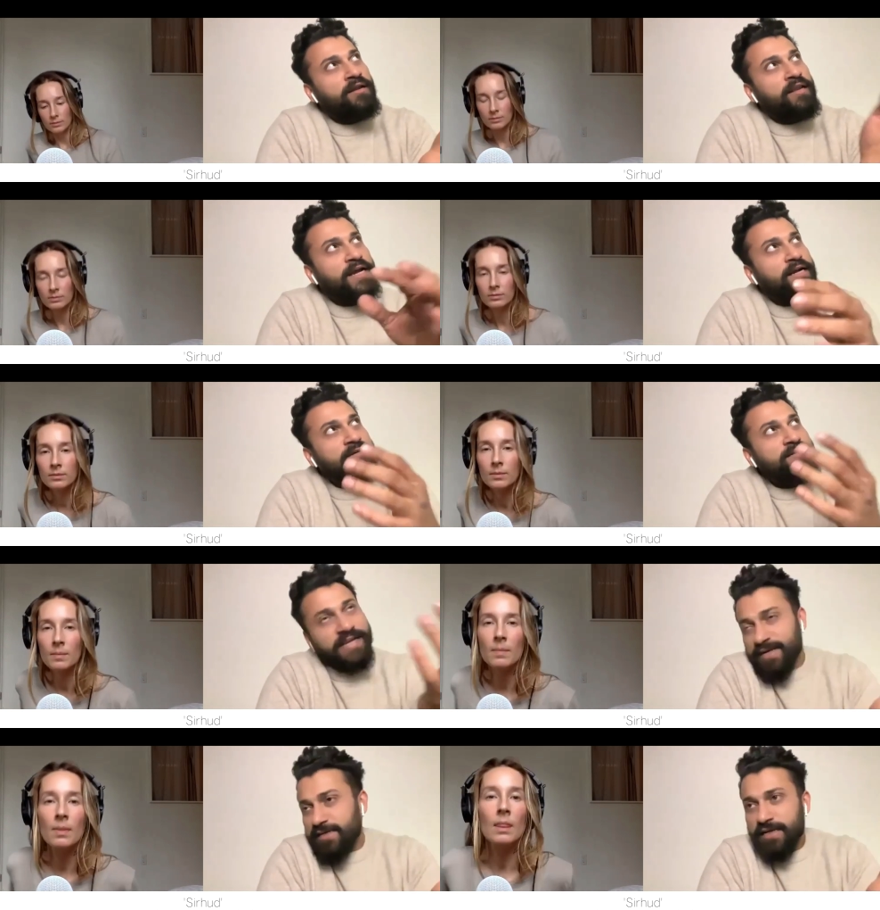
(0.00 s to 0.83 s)
Speaker 1: like
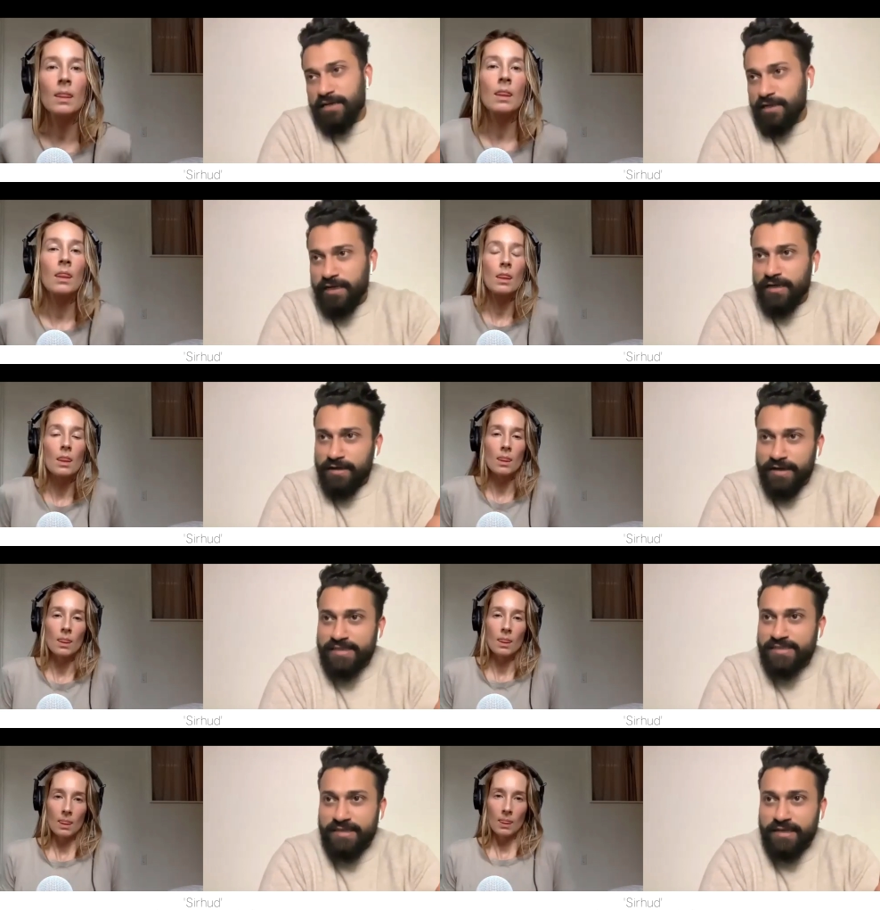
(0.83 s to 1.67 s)
technically
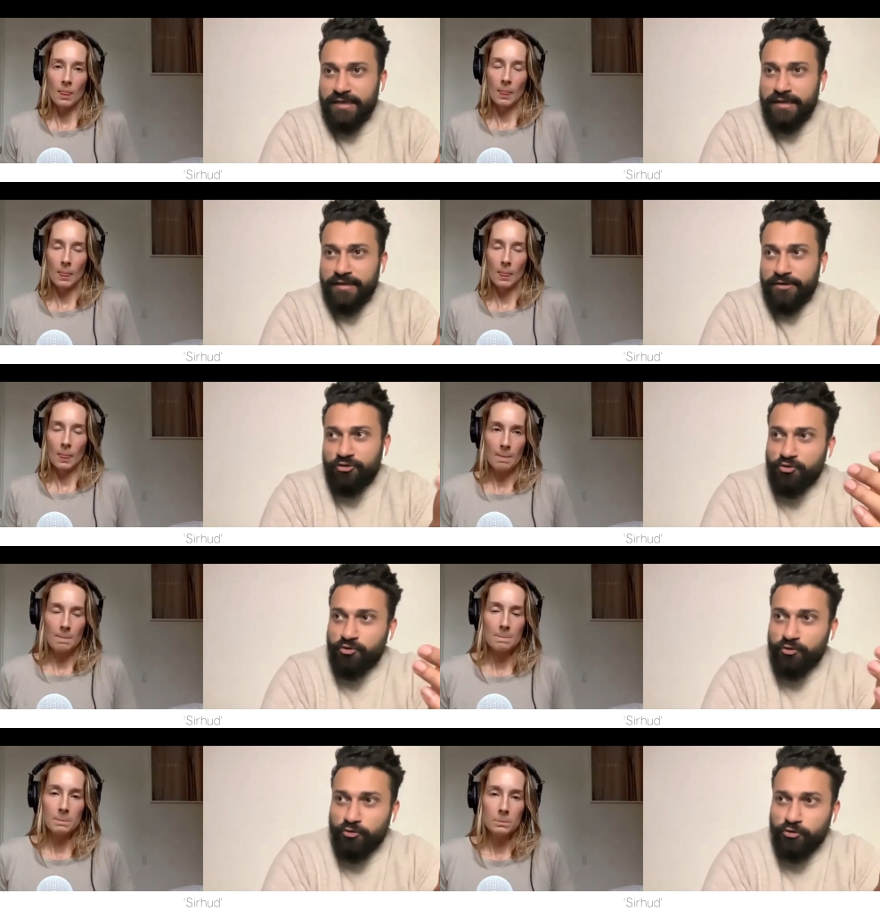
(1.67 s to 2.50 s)
let's say you
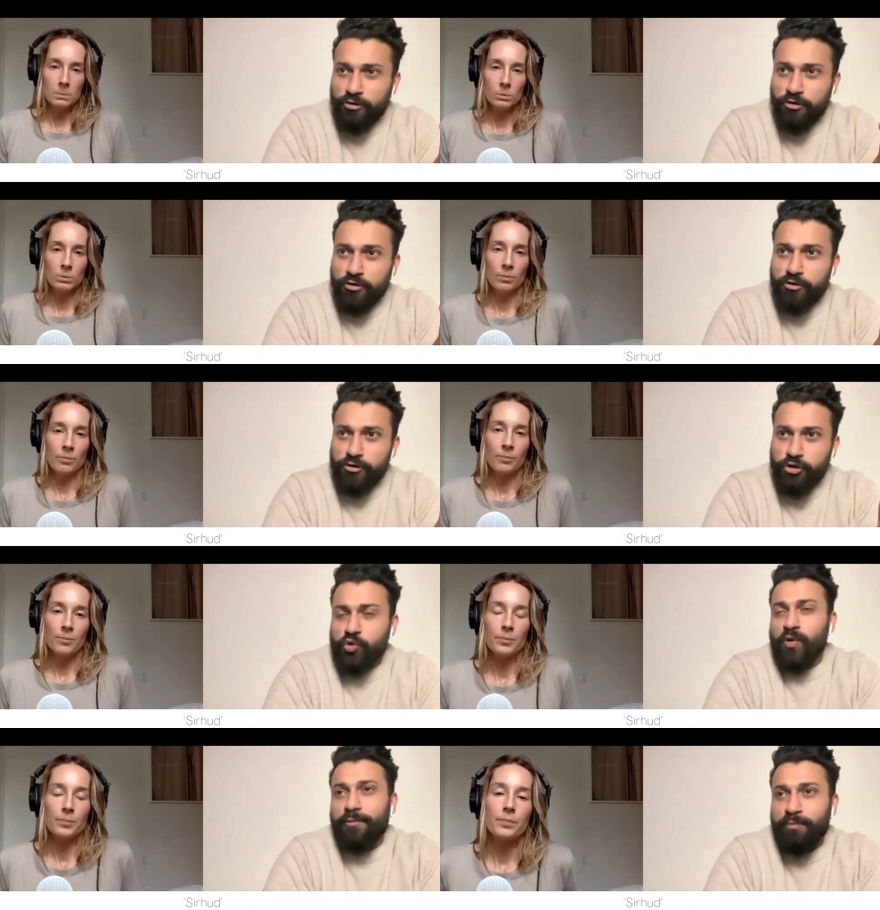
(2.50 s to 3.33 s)
know
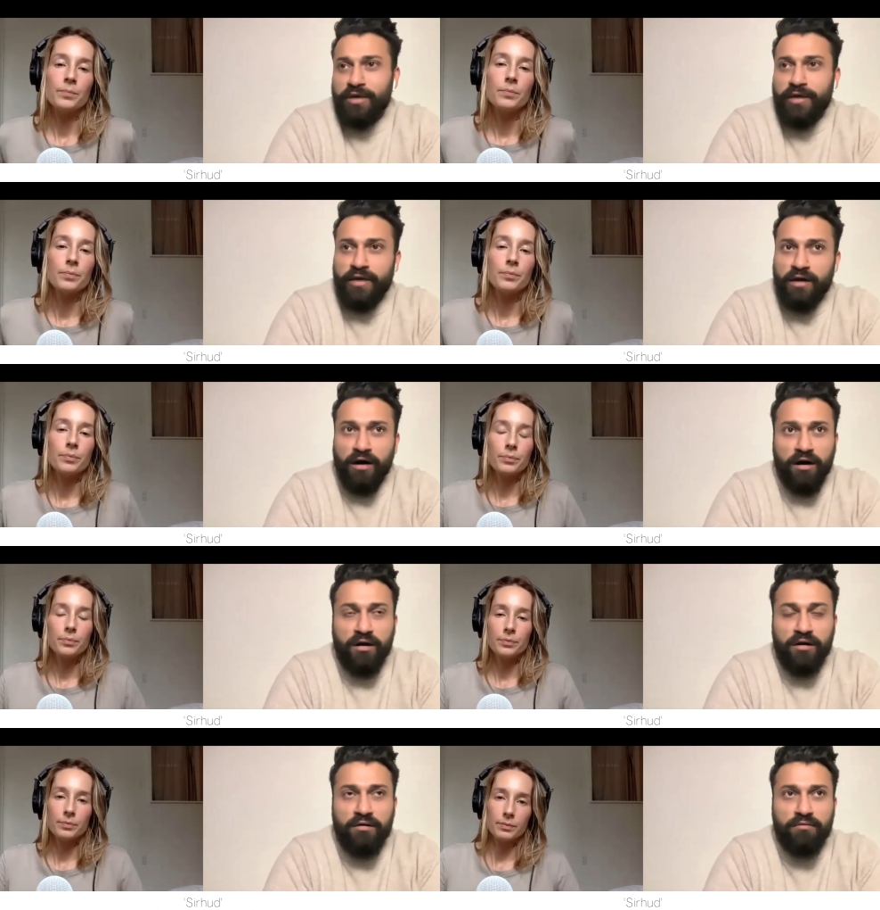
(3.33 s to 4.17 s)
you and me
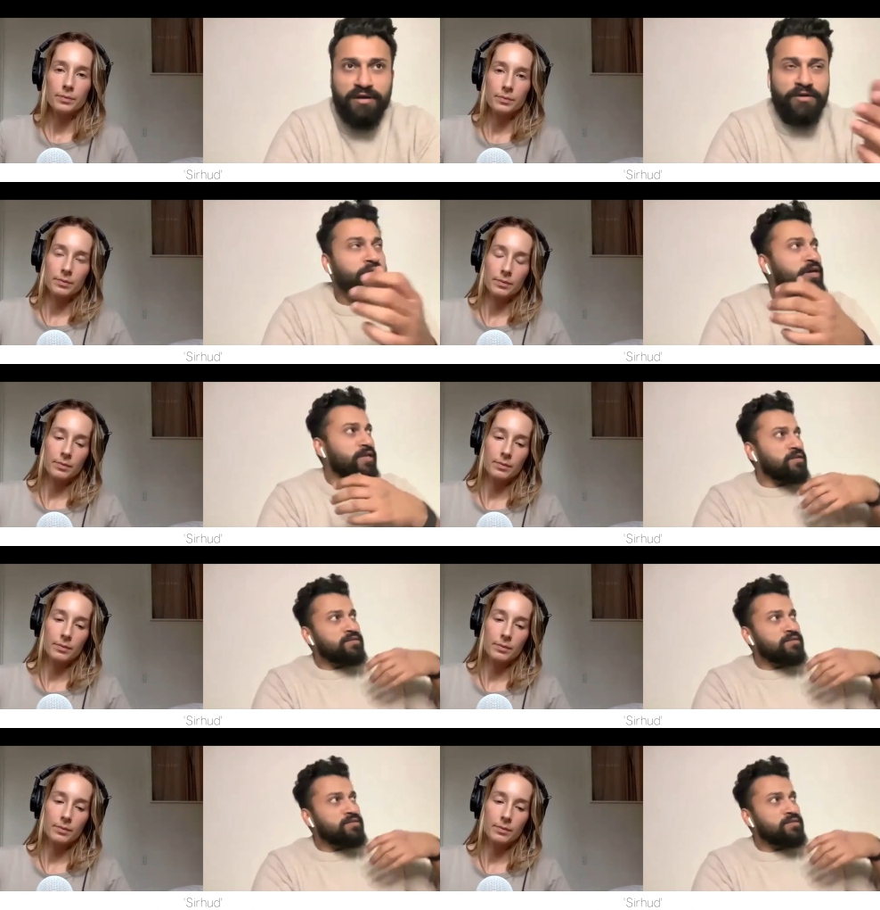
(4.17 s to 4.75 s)
are living